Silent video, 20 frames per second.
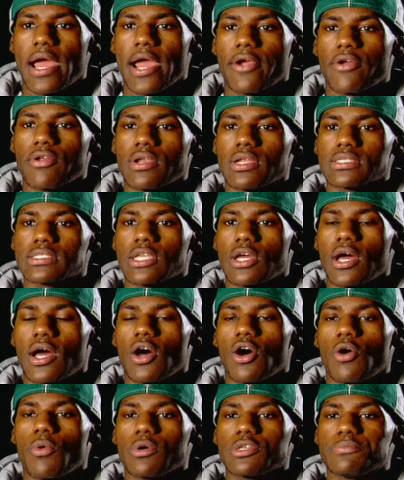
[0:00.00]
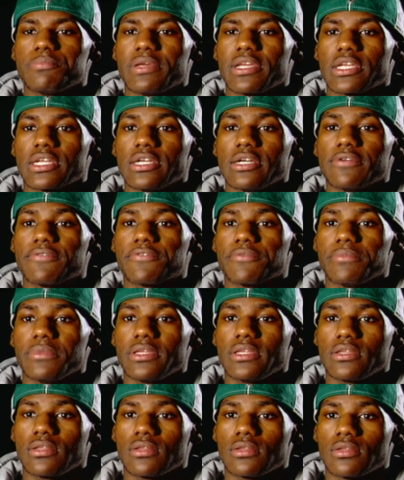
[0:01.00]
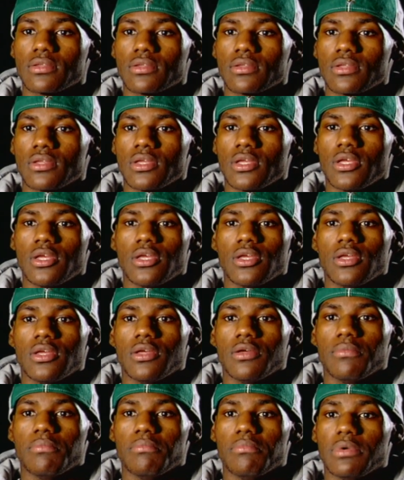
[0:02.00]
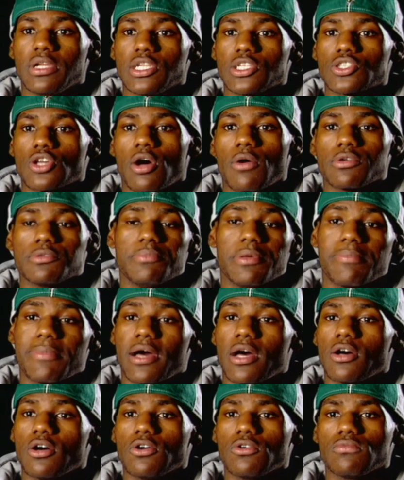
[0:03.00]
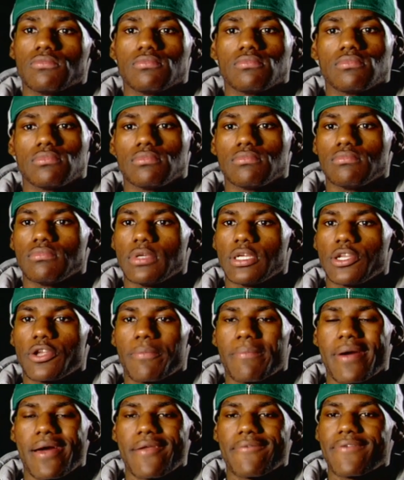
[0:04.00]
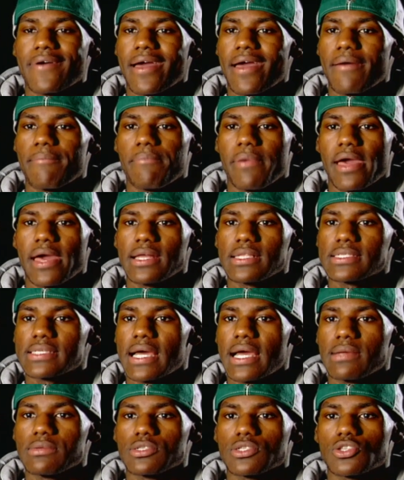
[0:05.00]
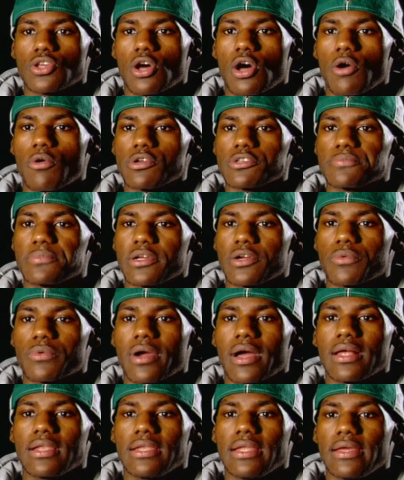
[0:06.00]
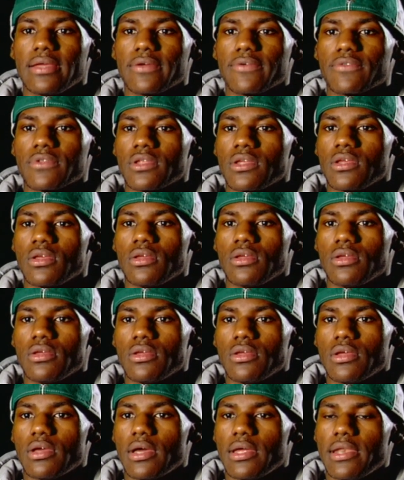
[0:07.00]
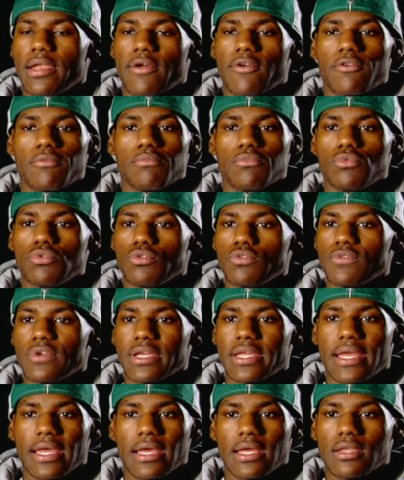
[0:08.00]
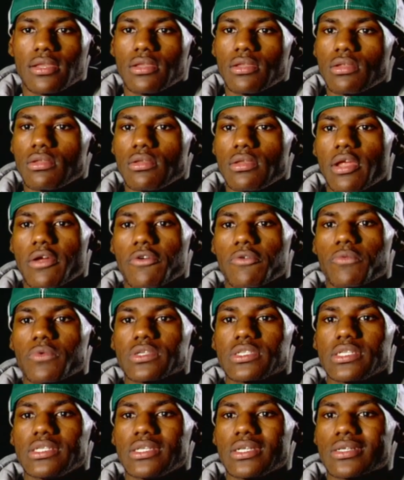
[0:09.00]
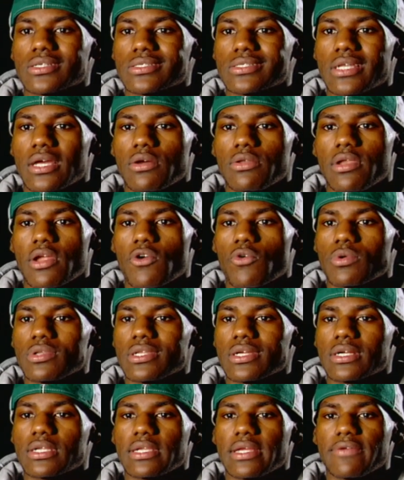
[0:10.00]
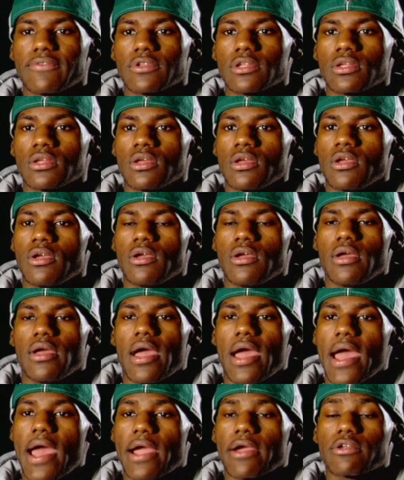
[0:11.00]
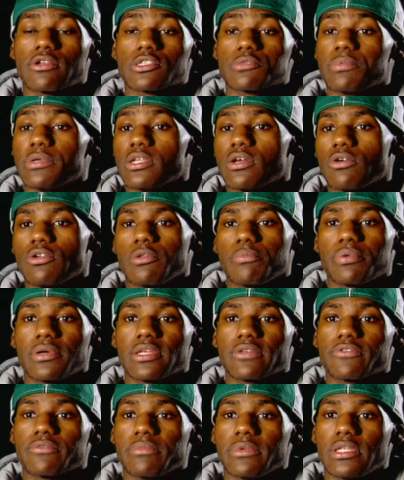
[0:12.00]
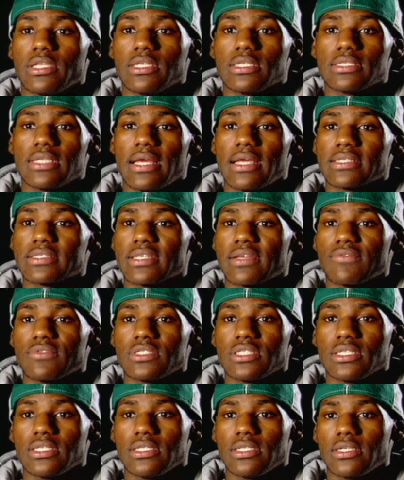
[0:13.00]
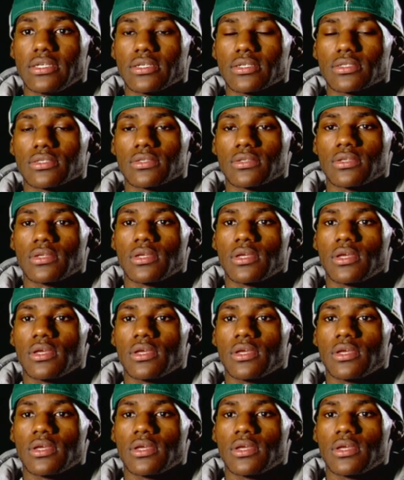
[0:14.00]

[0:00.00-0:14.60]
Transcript: Akron has not always been good for me, but it's always been my home. It don't matter if I had bad times, it's always been where I live. I never moved to Canton, never went to Youngstown, never went to Cleveland. Akron has been the only place for me these last 17 years.